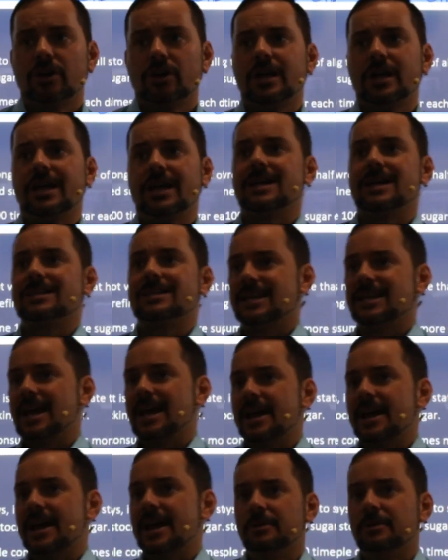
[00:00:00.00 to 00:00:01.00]
is
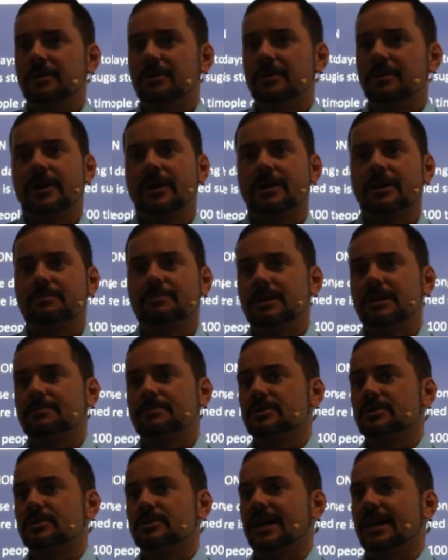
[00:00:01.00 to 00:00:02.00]
everywhere in people's
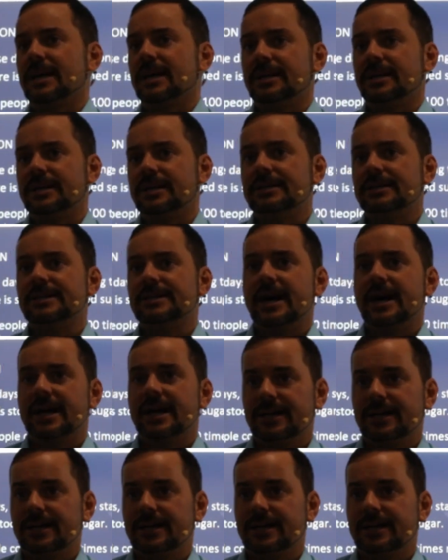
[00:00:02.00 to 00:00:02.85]
daily diet.